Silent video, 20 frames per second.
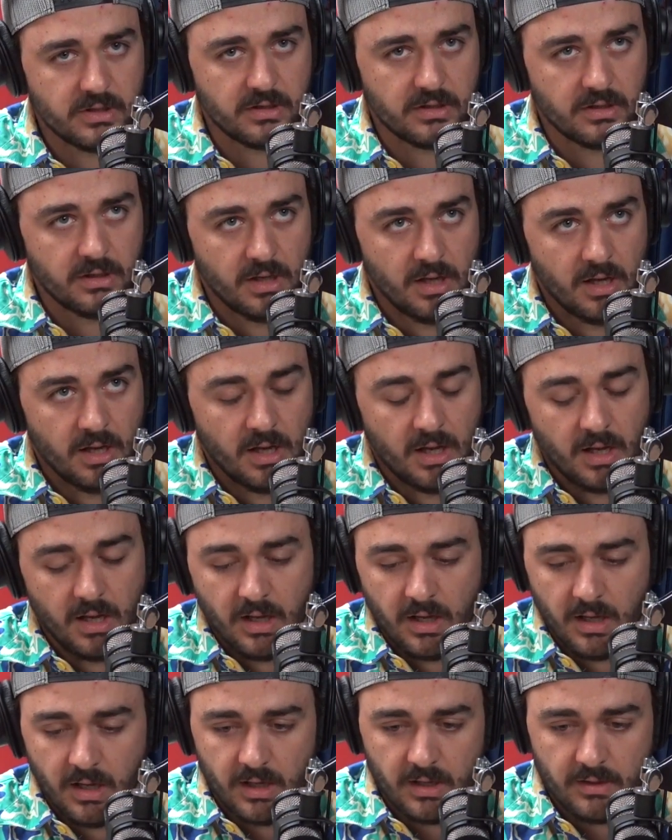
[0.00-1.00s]
that
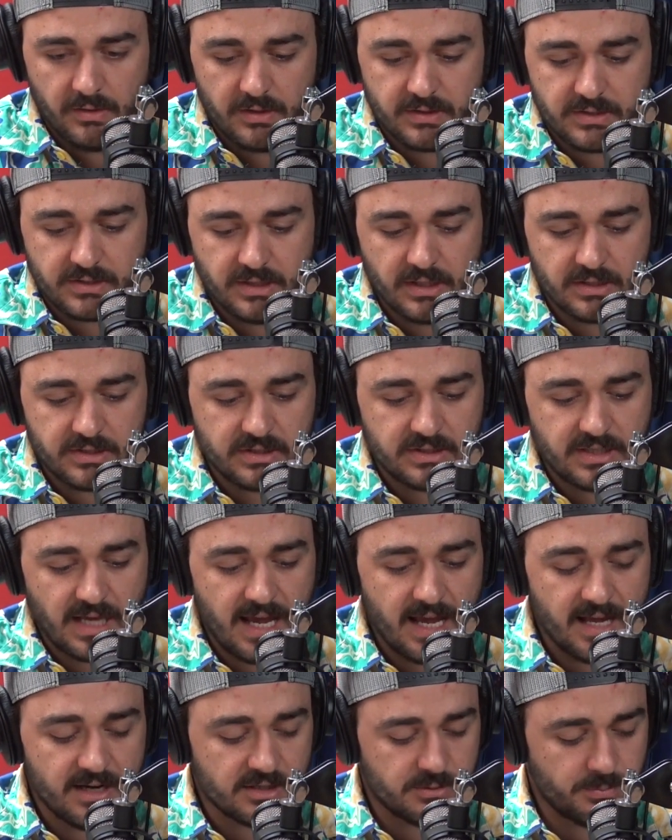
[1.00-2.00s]
the
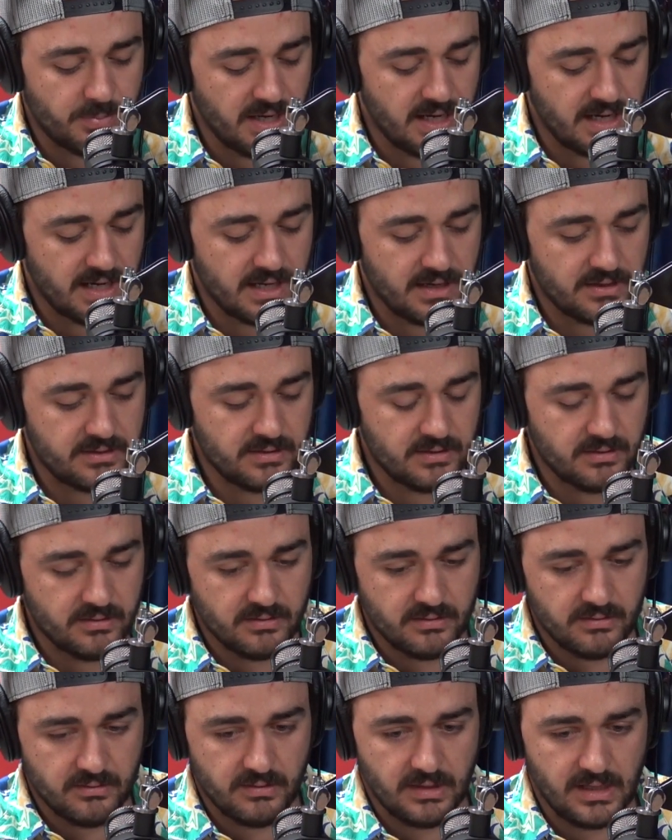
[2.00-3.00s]
saddest part
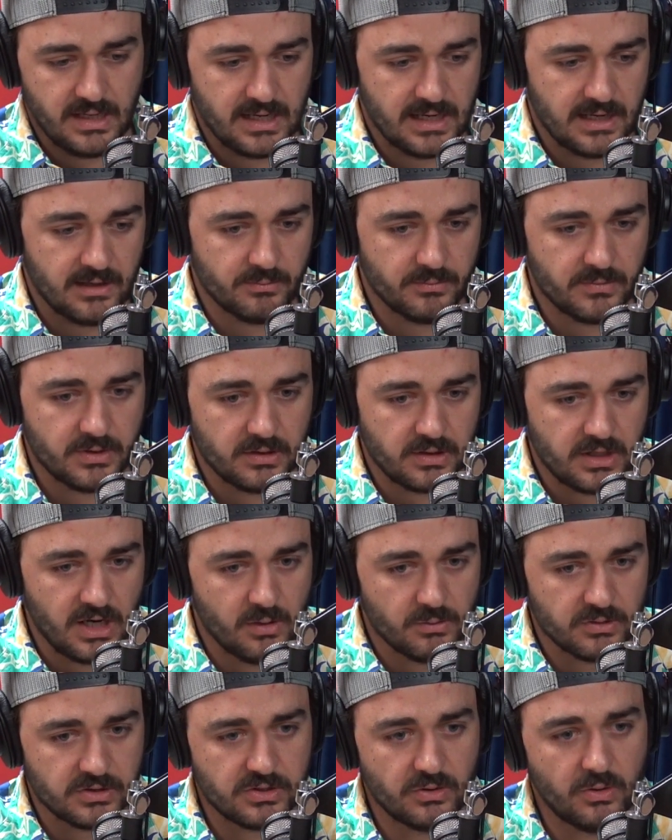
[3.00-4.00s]
that
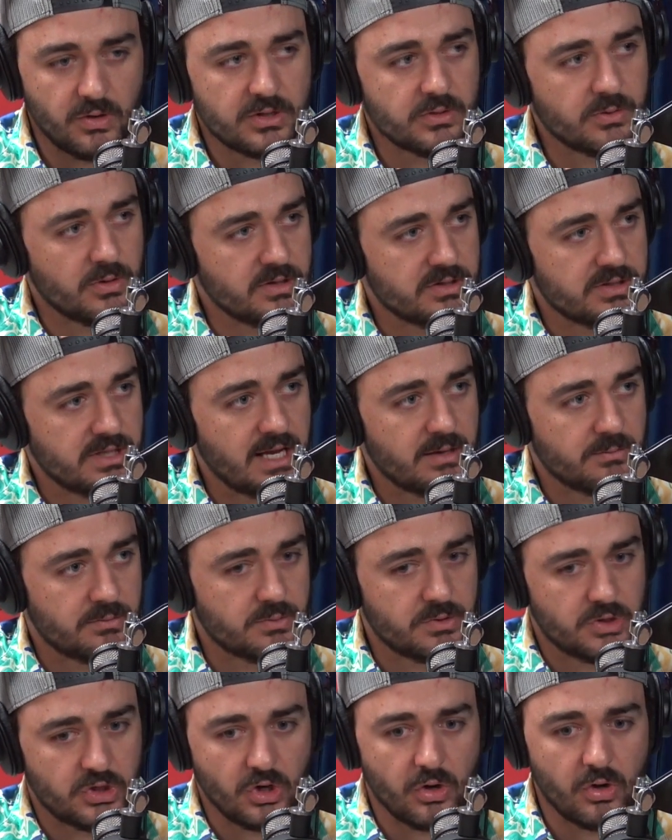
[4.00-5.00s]
coincides with it is that
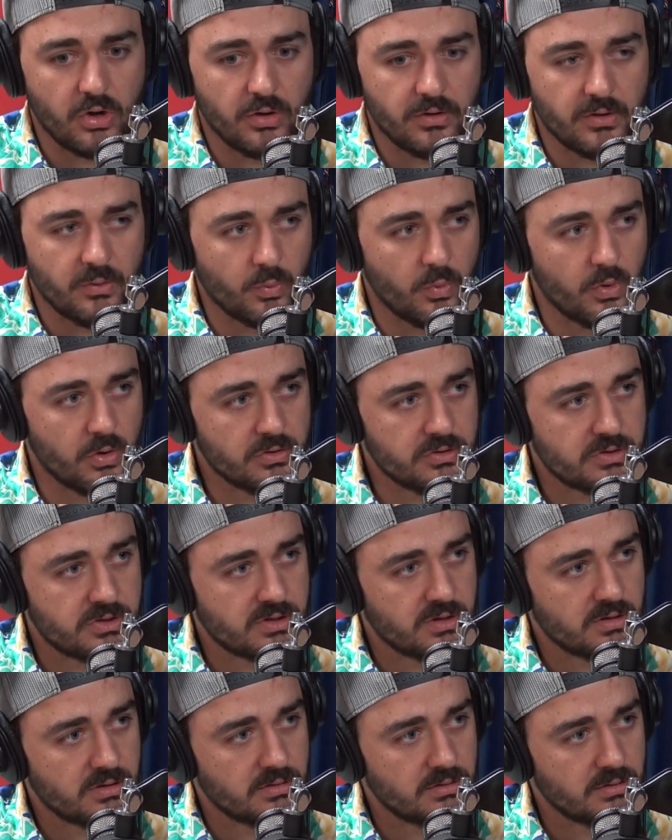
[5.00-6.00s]
child that
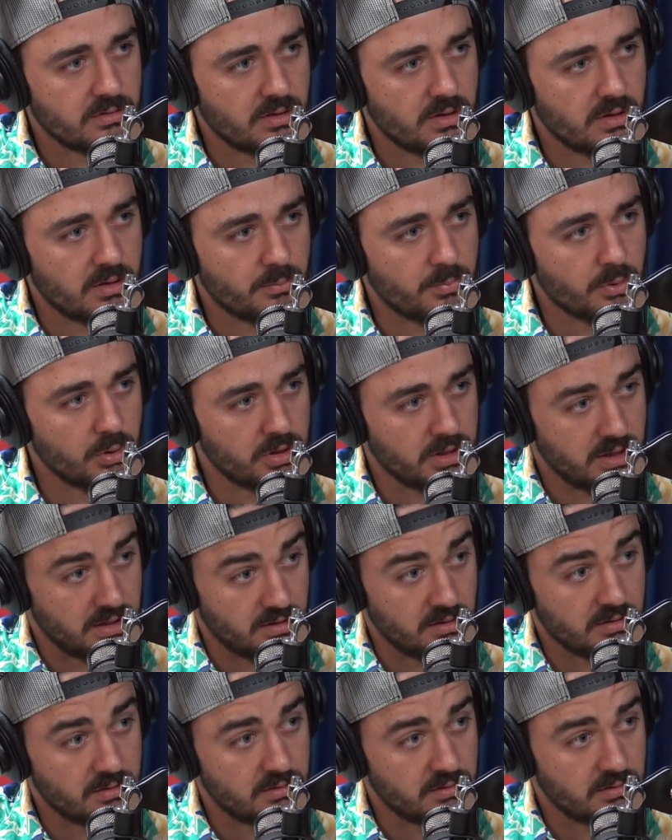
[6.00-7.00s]
was
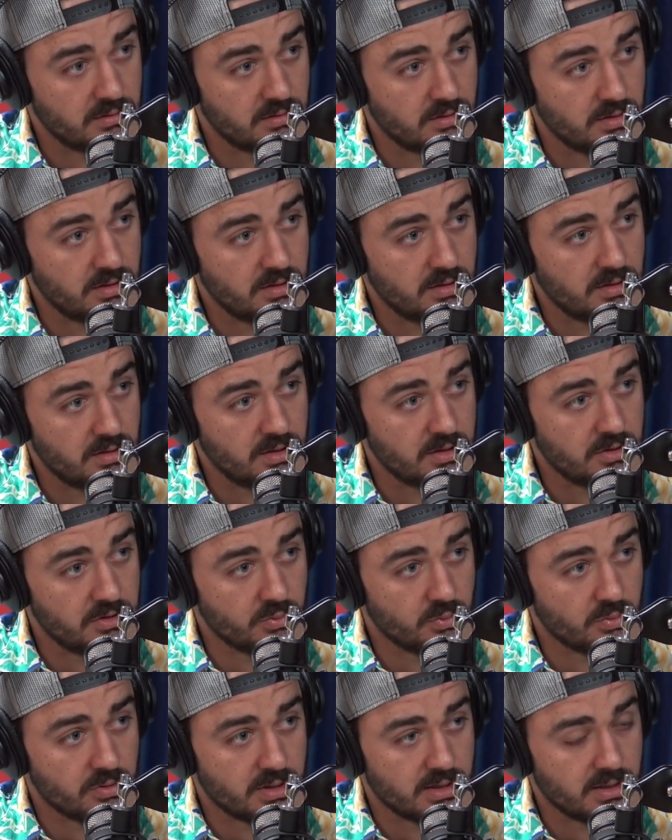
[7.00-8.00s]
bullying your
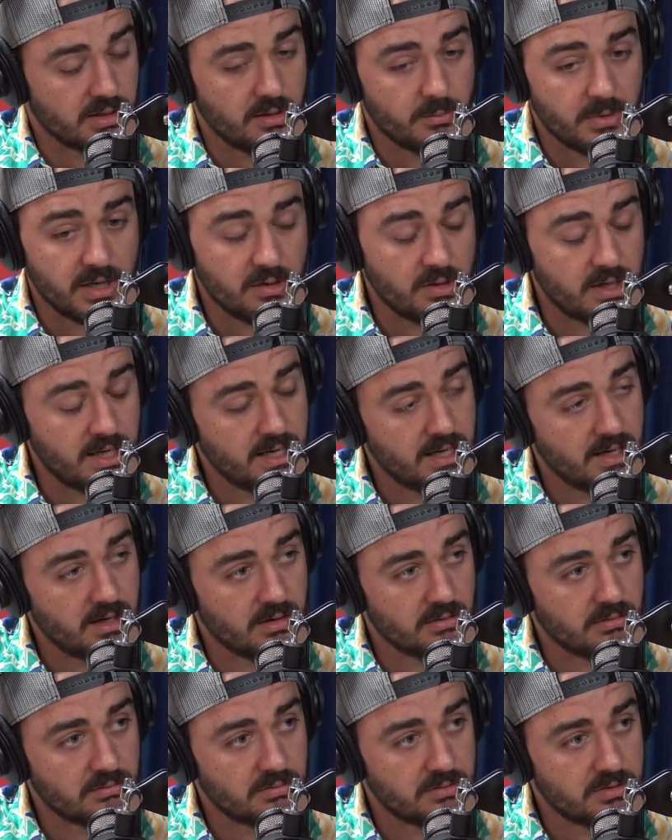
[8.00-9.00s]
daughter. I mean,
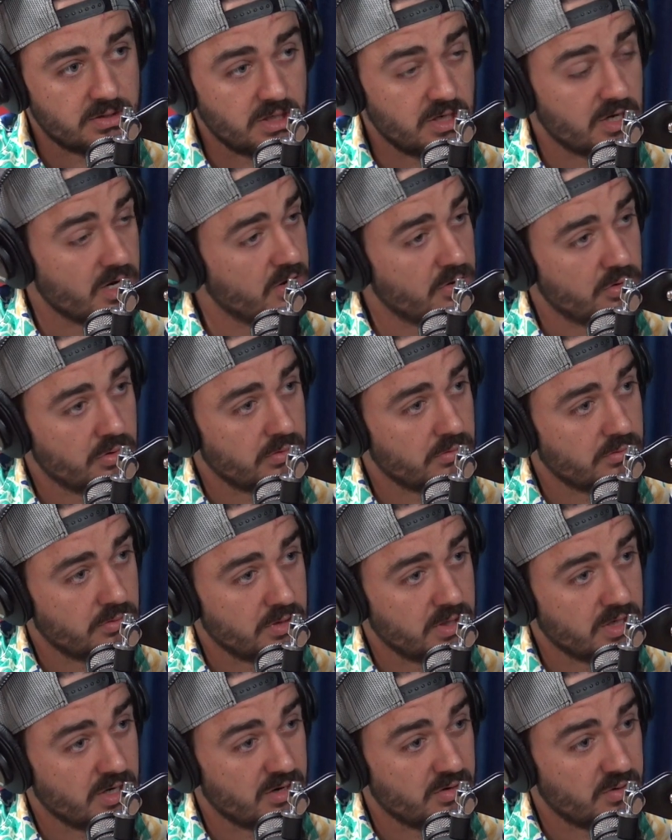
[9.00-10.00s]
how do you know
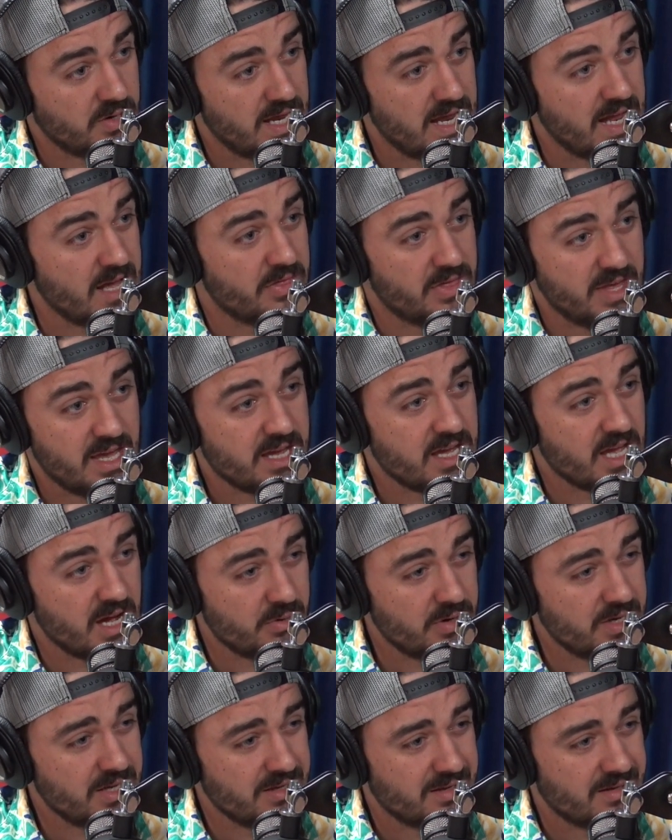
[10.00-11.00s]
how they're
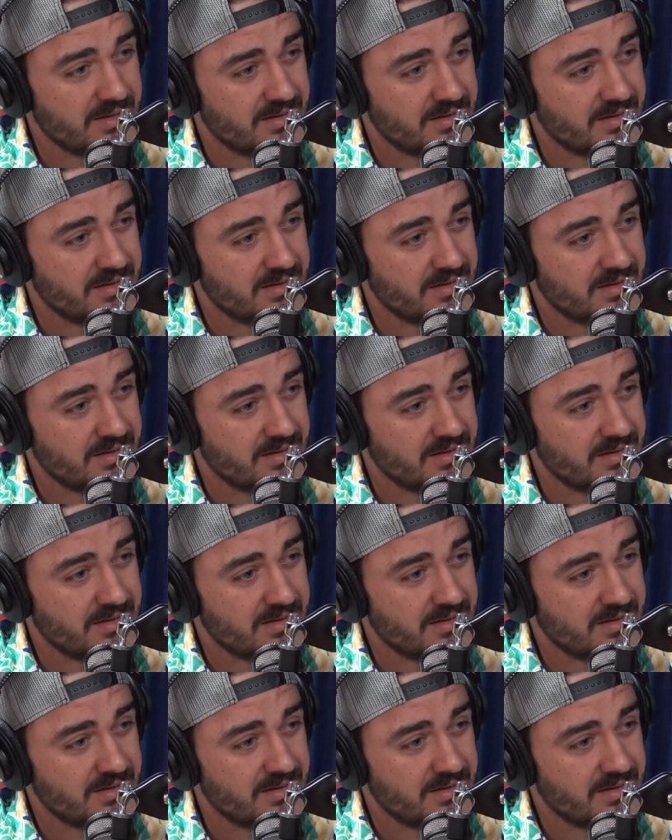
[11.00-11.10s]
going?